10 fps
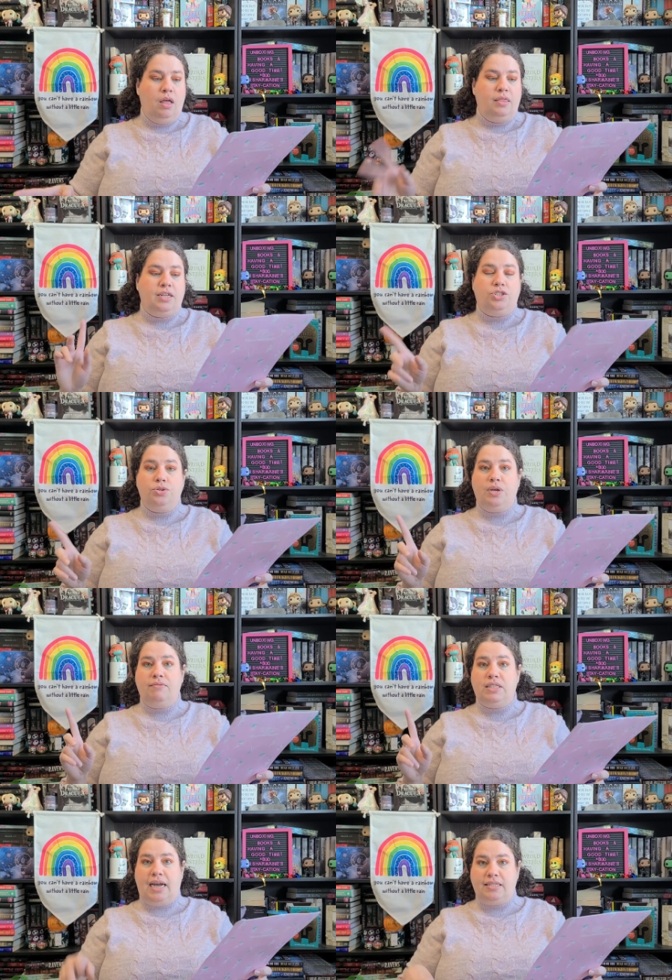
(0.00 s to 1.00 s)
They do give
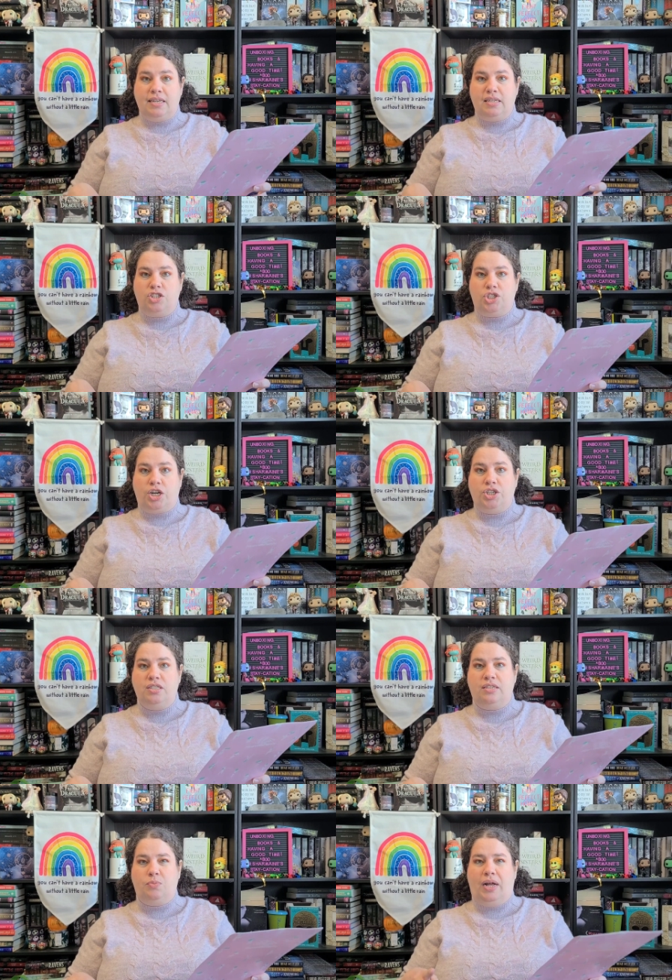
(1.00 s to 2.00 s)
sizing
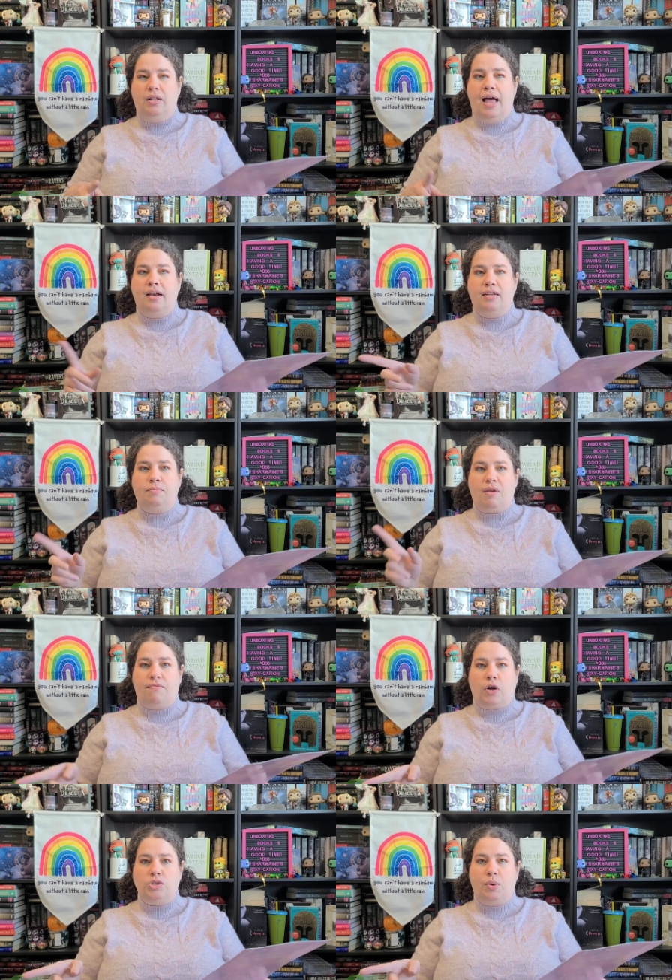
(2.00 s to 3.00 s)
instructions in well. And in my
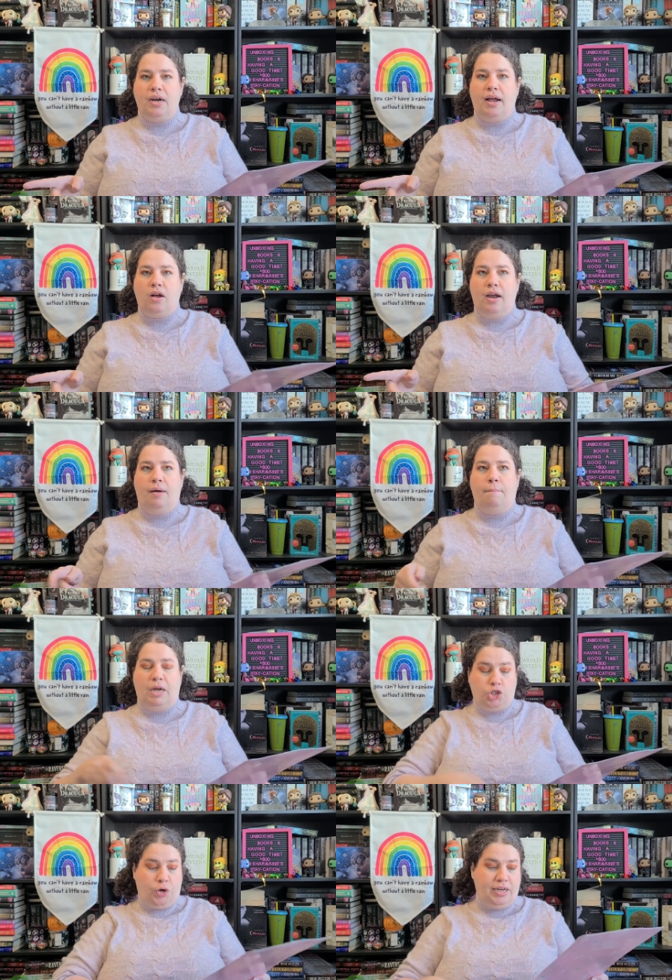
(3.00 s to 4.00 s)
first one, I got a
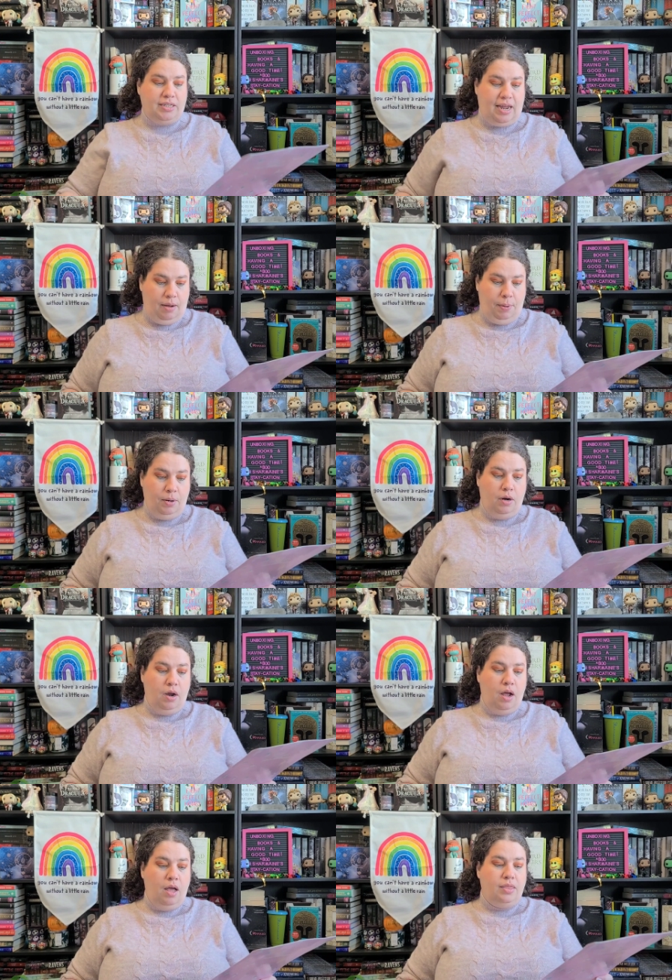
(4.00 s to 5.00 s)
measuring tape.
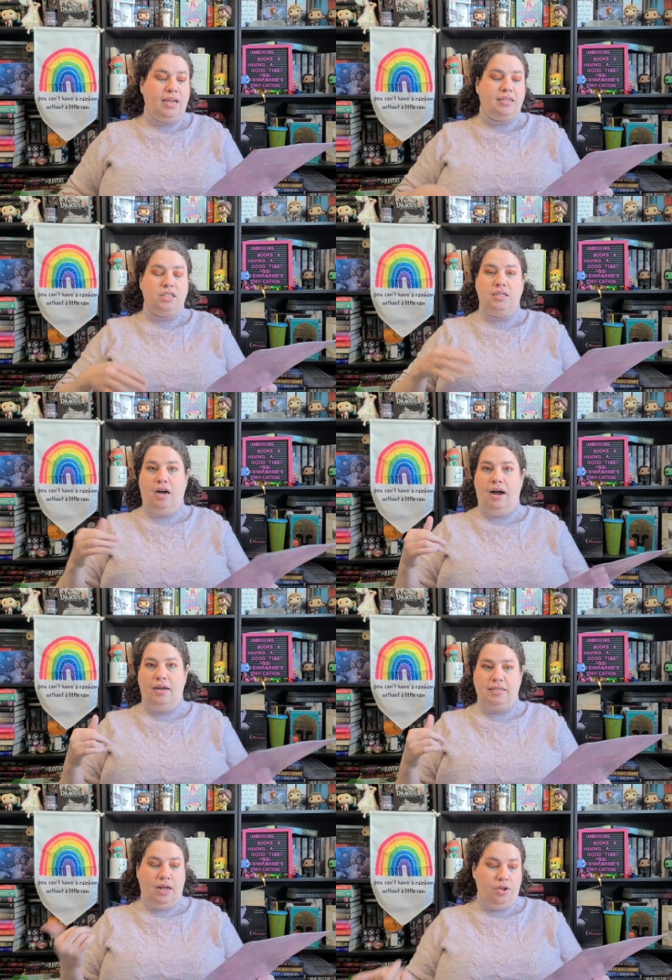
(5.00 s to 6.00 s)
They uh,
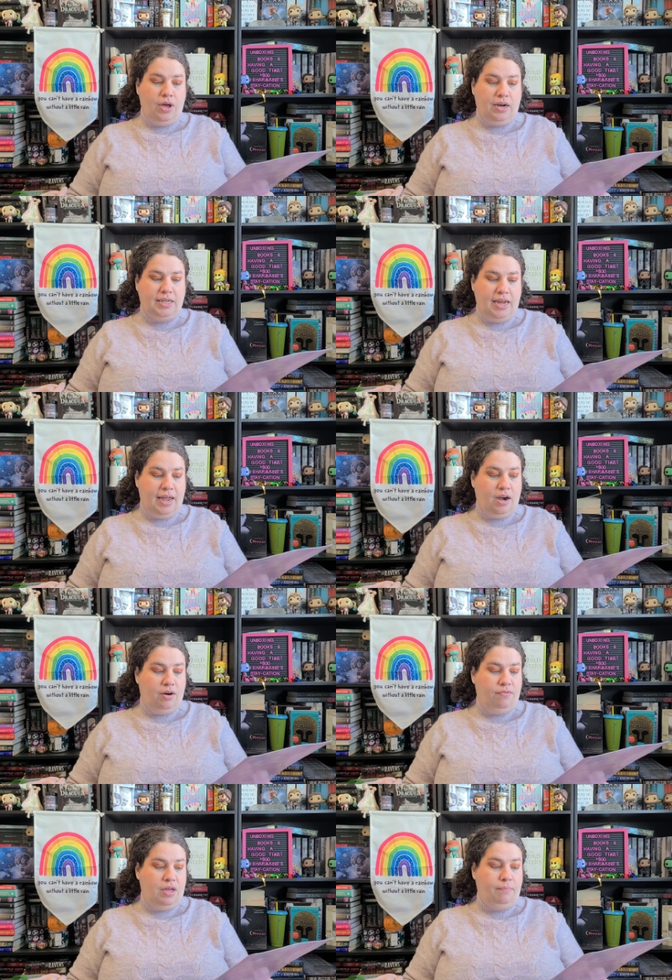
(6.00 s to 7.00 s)
tell you how to take care
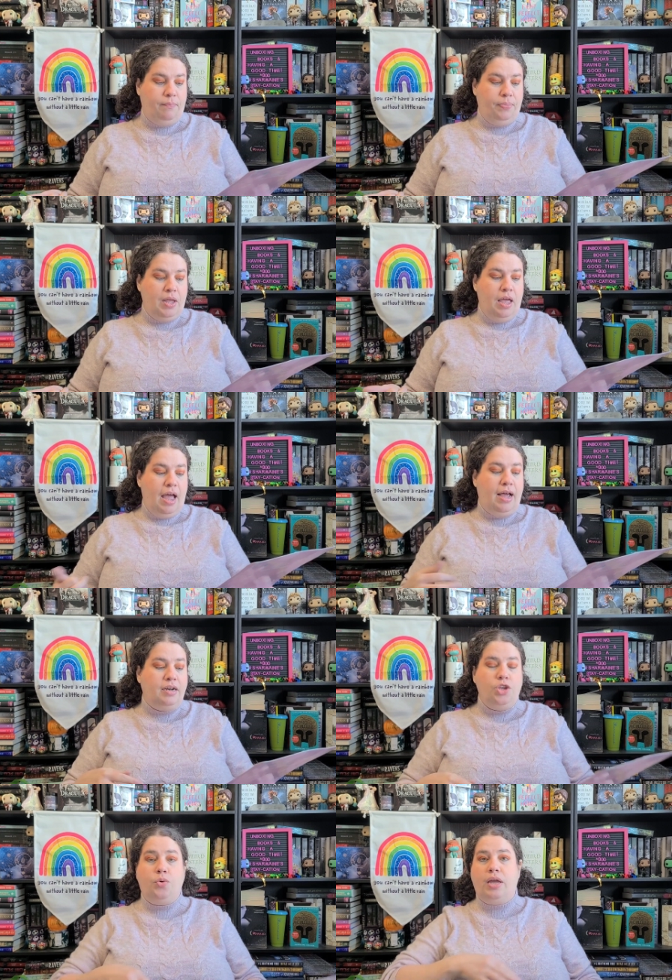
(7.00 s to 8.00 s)
of them. And
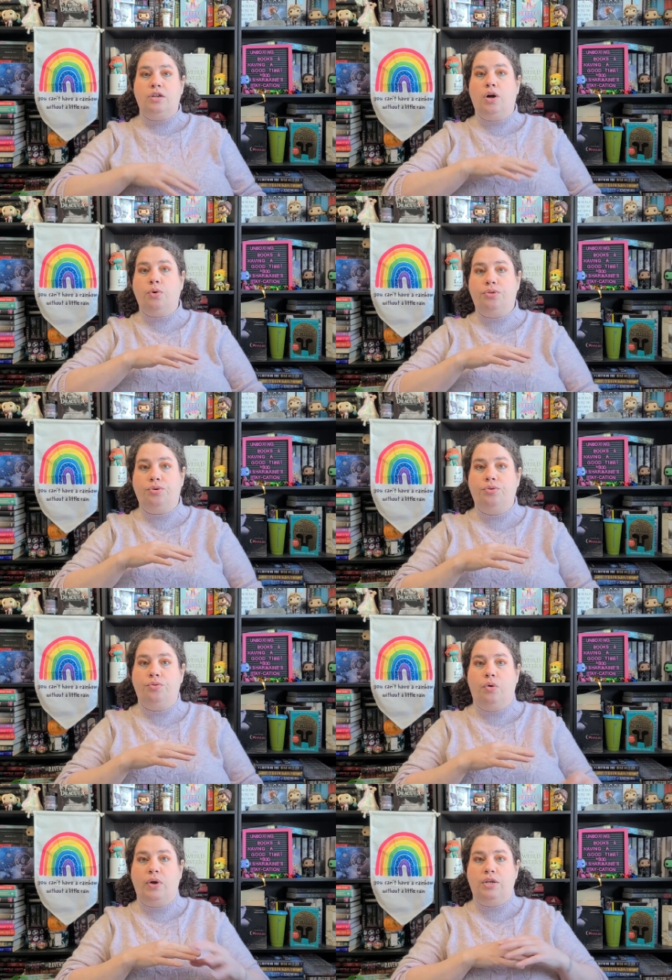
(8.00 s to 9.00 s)
you can go
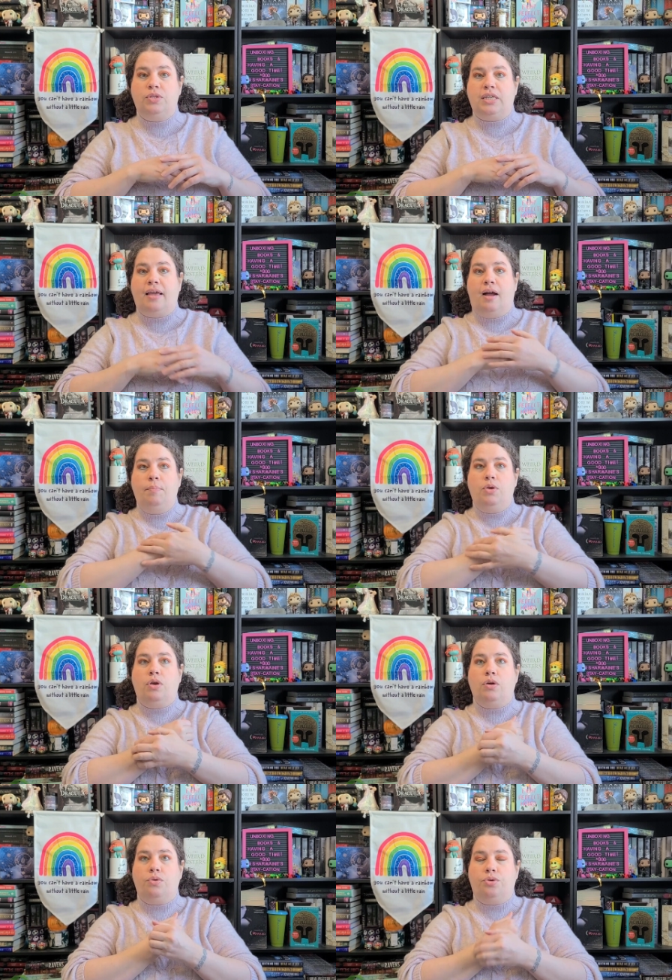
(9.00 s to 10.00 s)
through, when you sign up, you
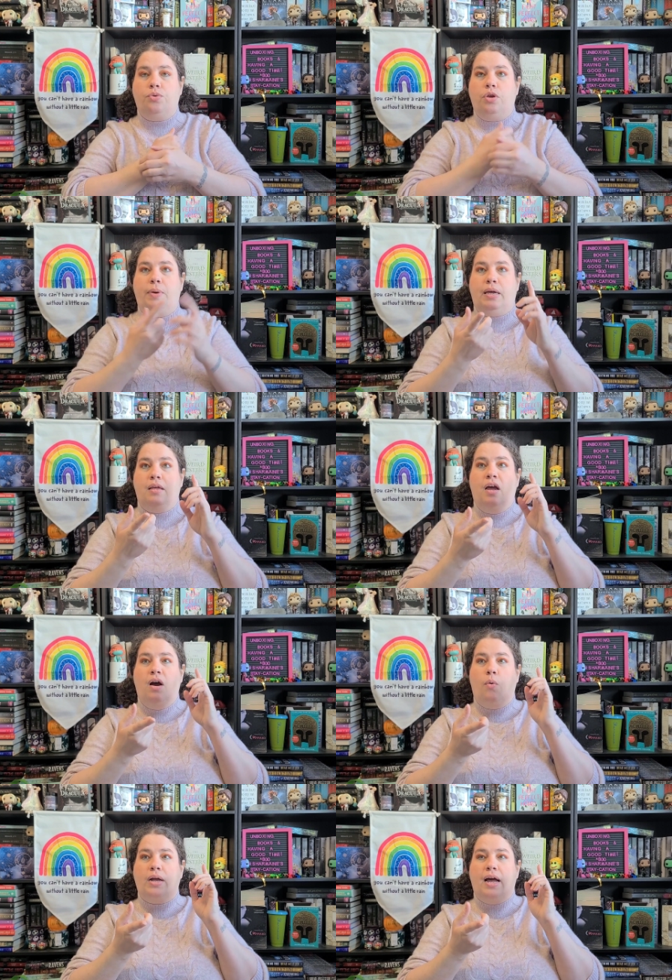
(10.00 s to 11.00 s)
can go through, you pick
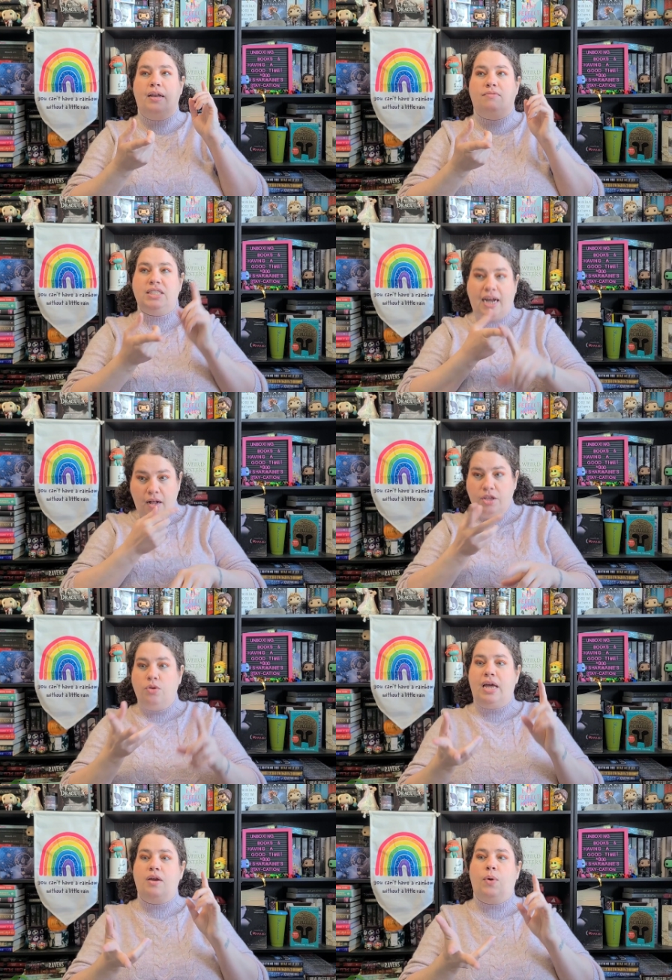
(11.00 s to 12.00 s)
what kind of style you
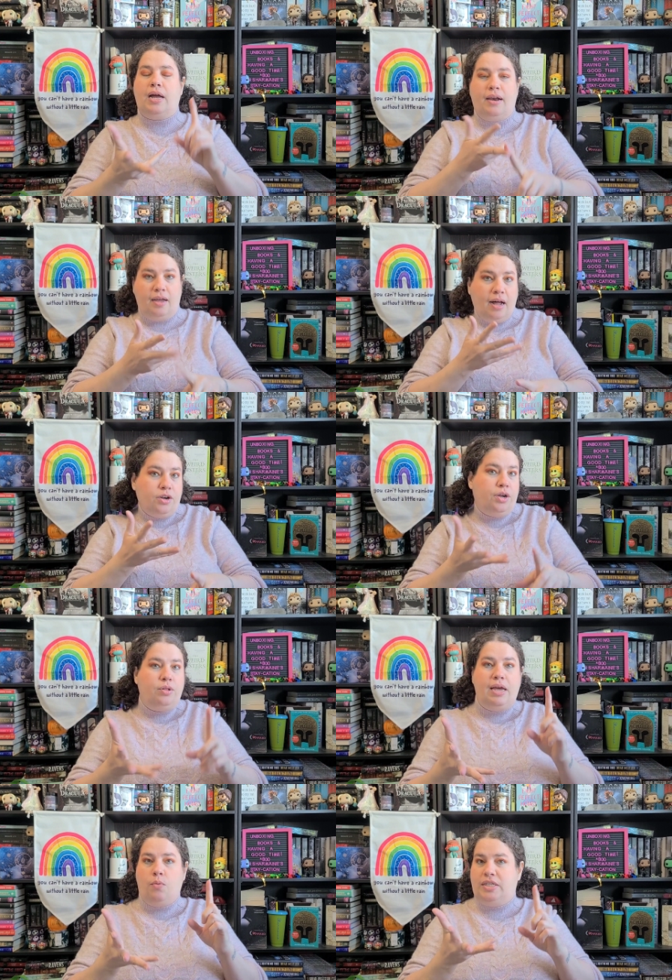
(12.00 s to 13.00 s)
like, what kind of color you
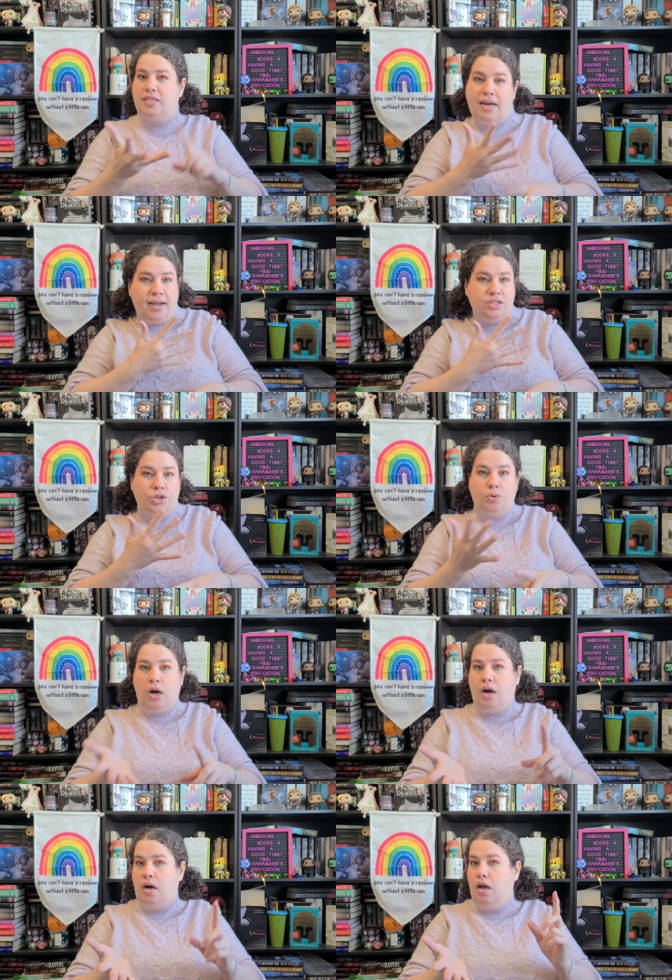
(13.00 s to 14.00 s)
like, what size you
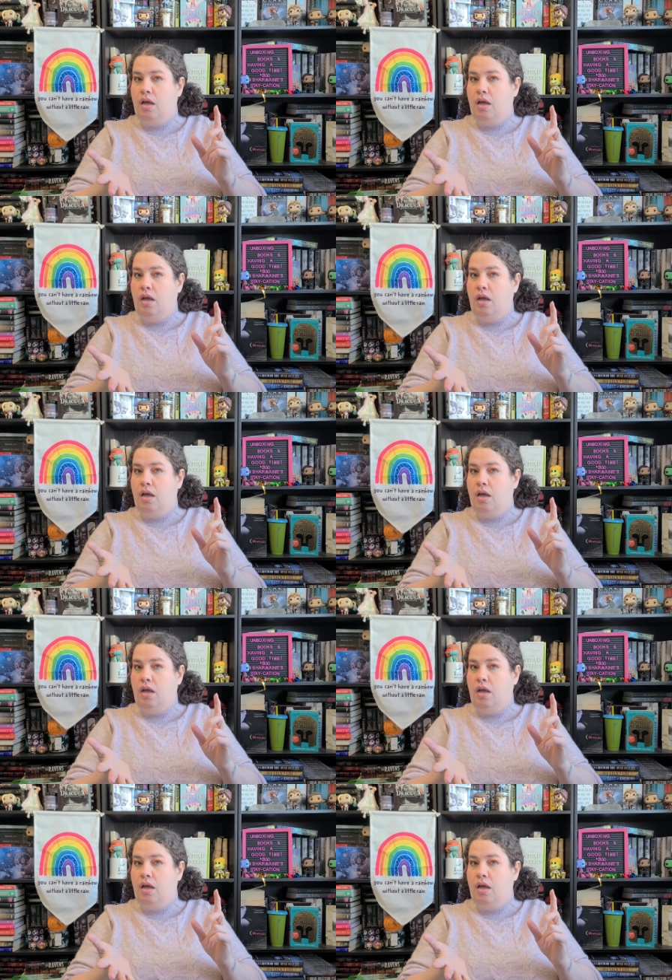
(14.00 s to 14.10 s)
are,